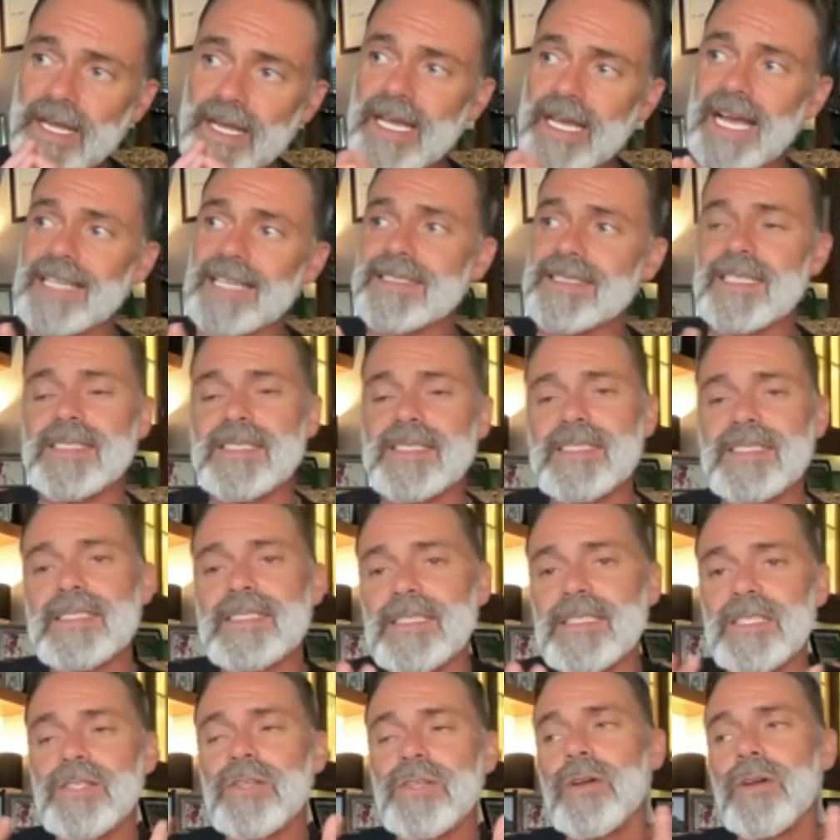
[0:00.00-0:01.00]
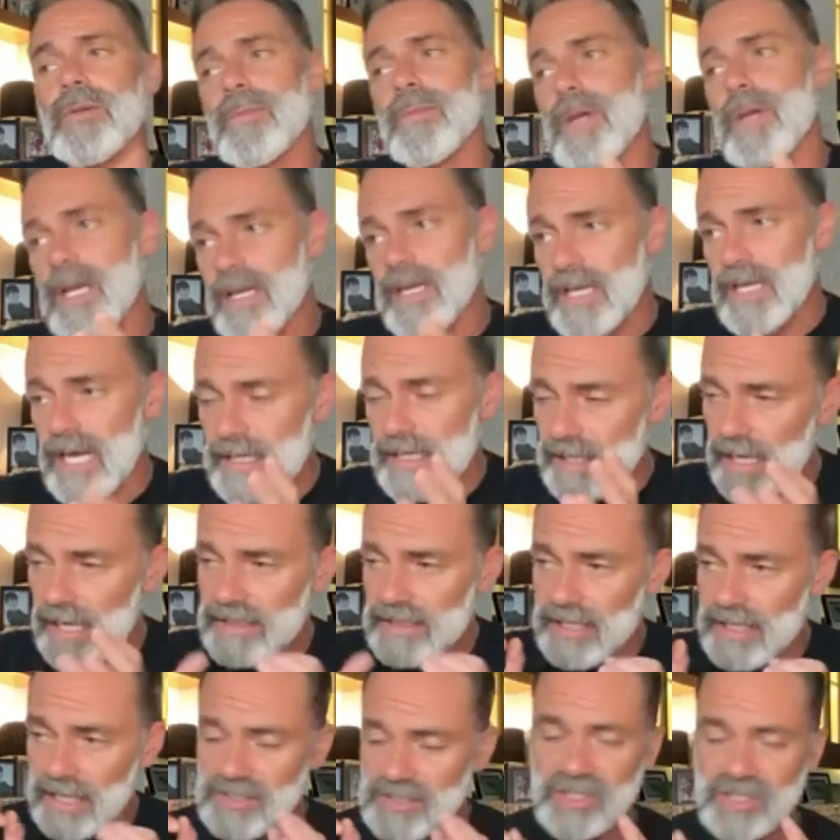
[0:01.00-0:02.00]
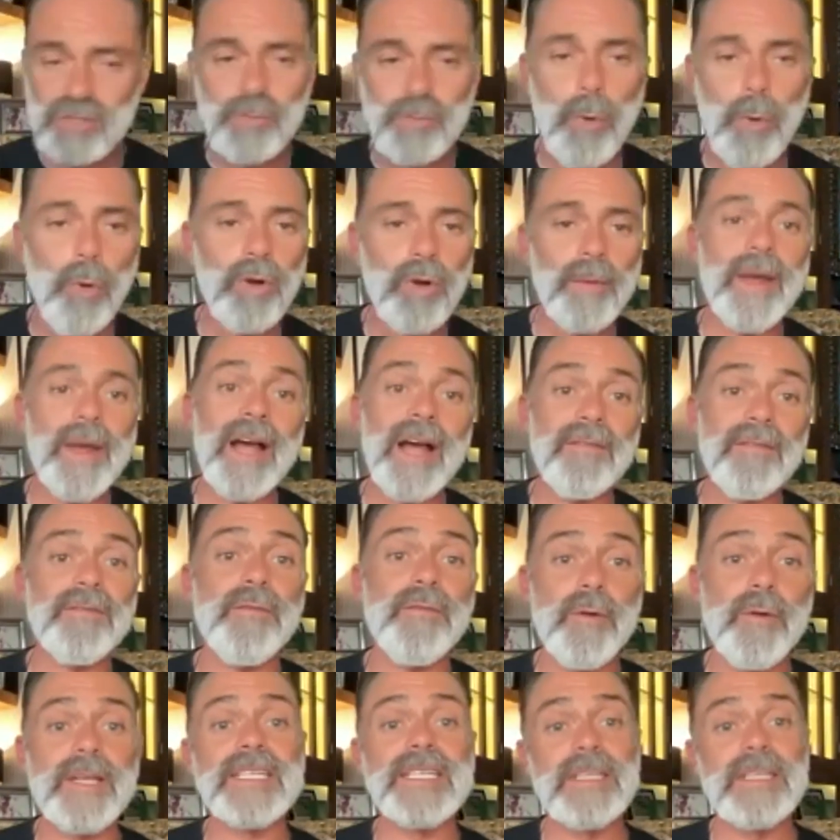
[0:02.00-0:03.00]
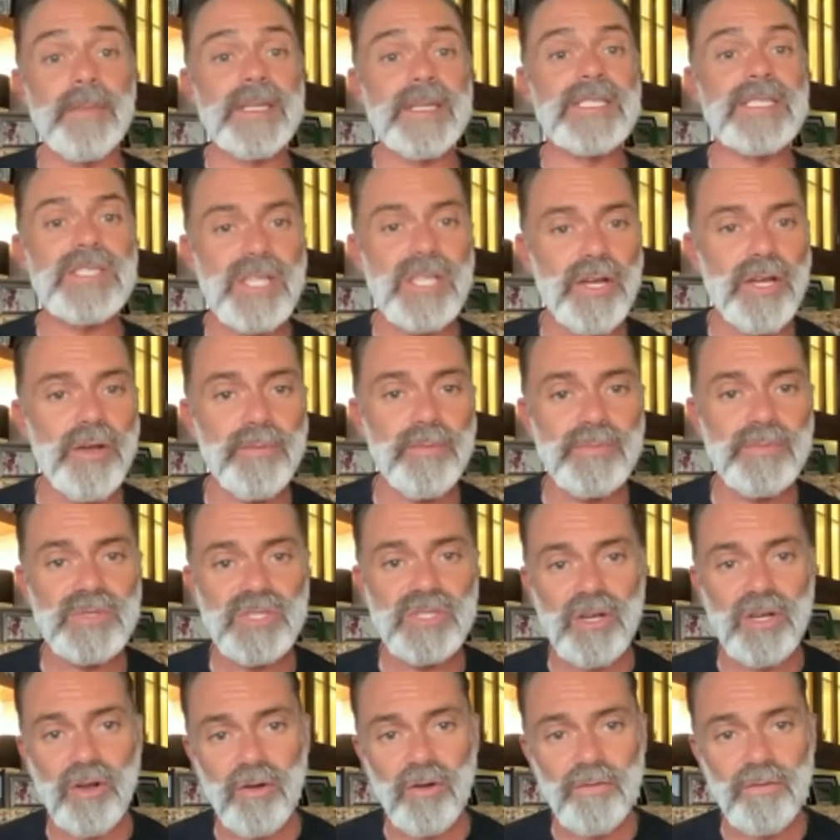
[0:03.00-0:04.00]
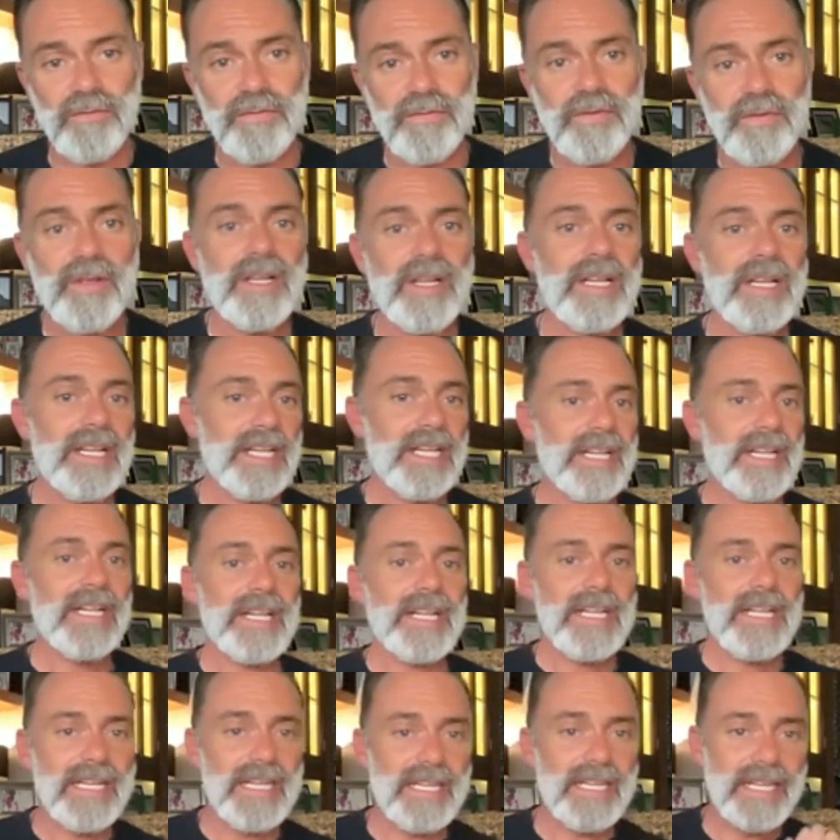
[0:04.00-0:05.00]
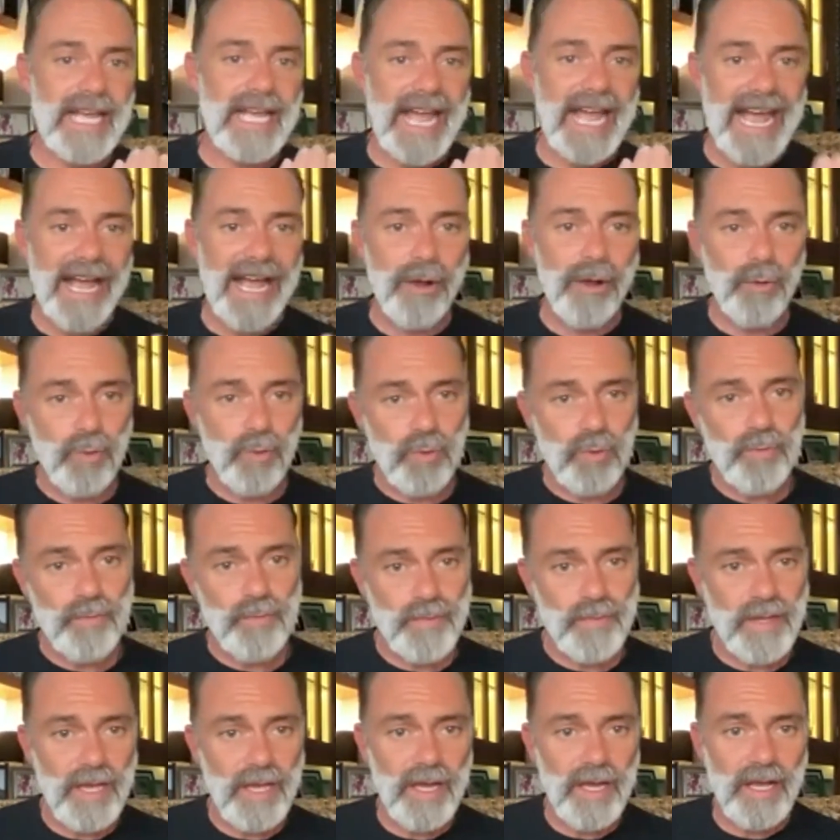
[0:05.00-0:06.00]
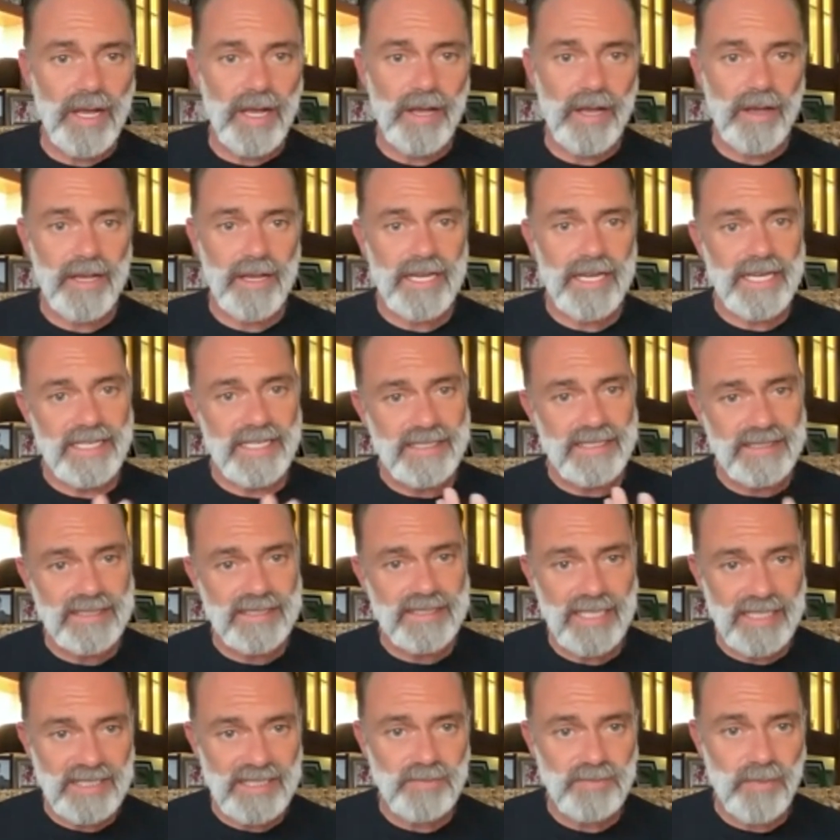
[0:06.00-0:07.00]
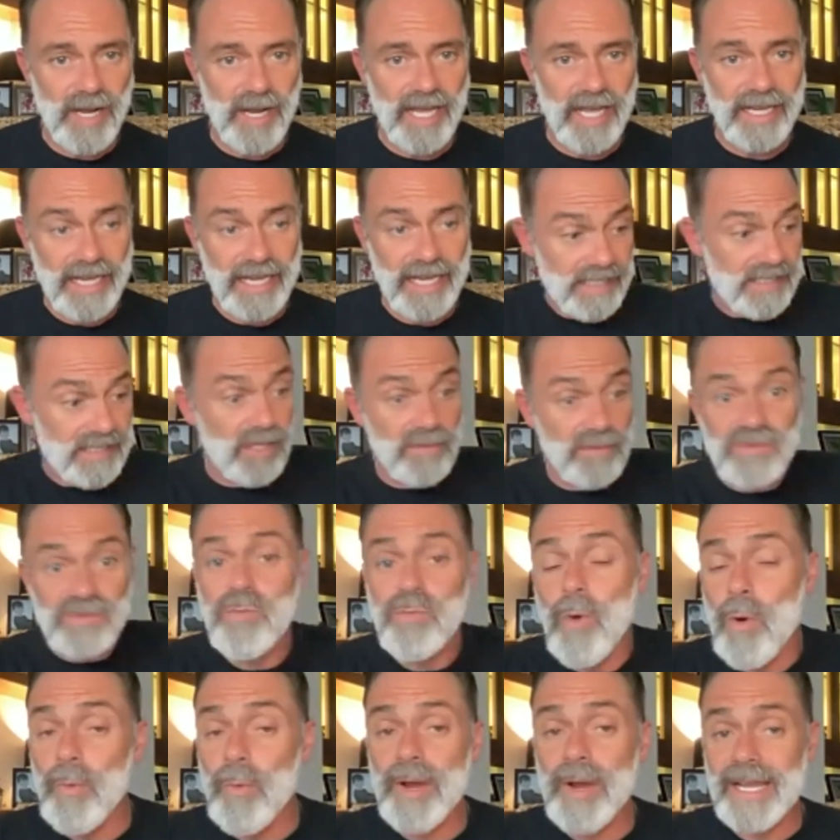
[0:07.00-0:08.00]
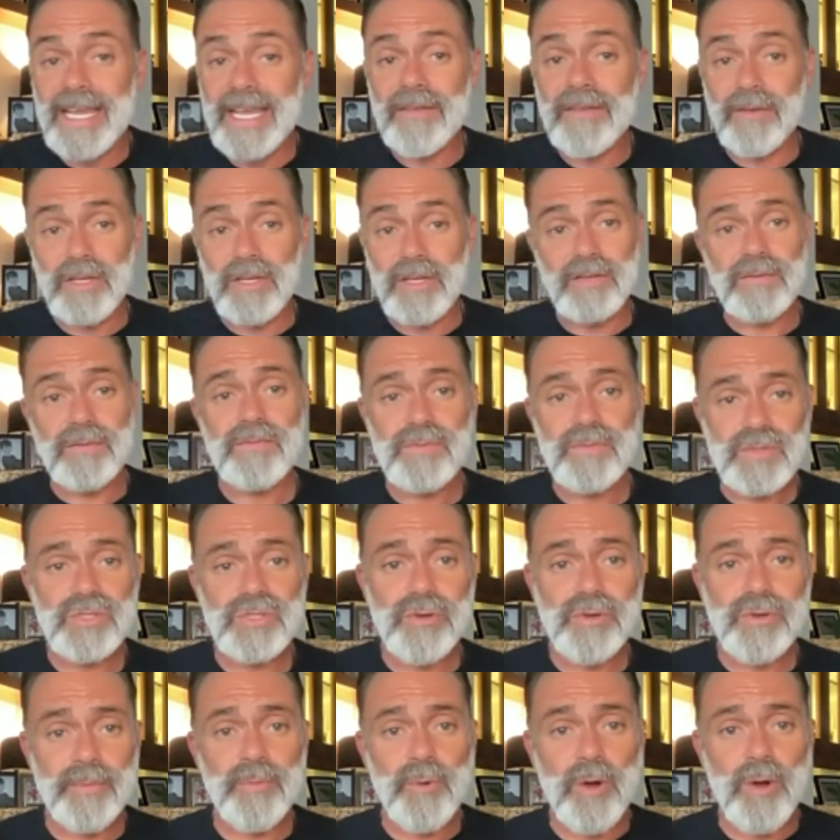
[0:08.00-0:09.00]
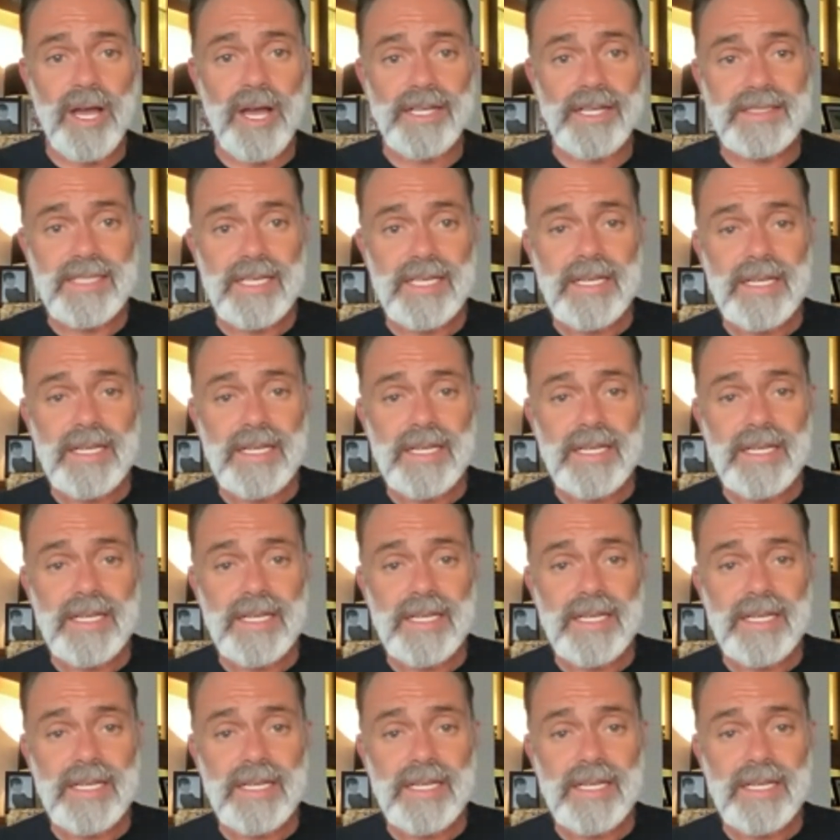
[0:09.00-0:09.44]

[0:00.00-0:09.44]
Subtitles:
has a small amount of freedom in terms of how he's playing it, in terms of what we're given script wise.